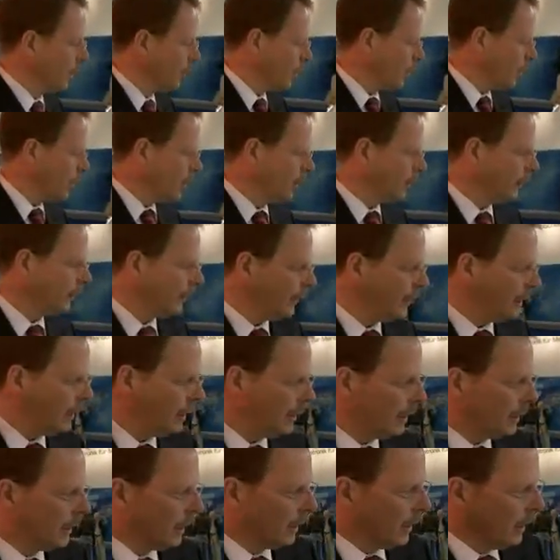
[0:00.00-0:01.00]
One of
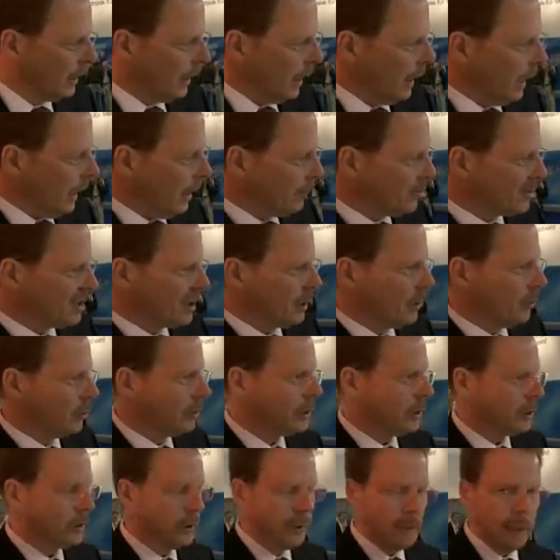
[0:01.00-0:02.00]
the
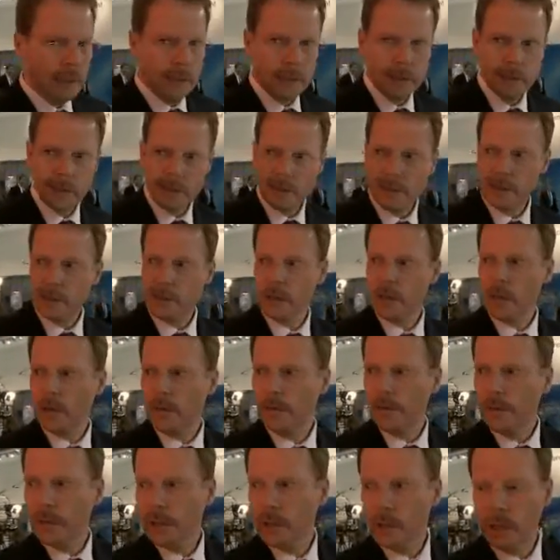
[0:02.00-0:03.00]
absolute uniquenesses
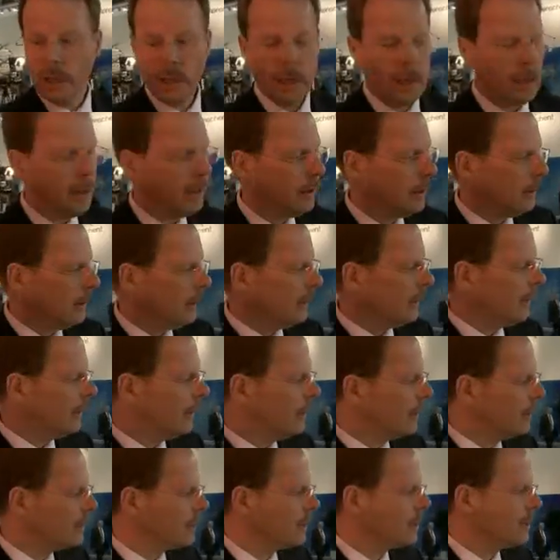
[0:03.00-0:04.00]
of the car
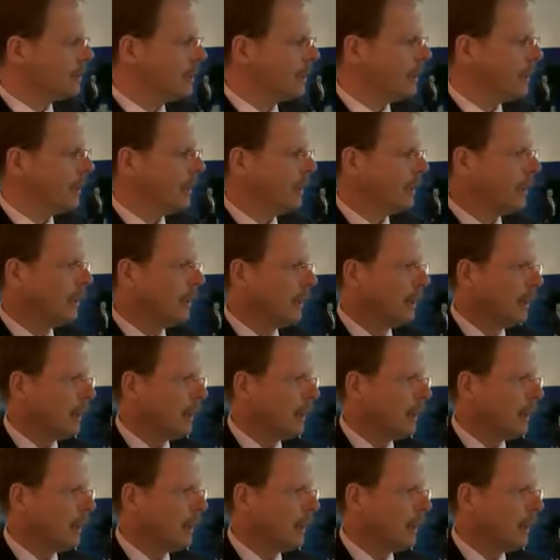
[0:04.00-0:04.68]
is the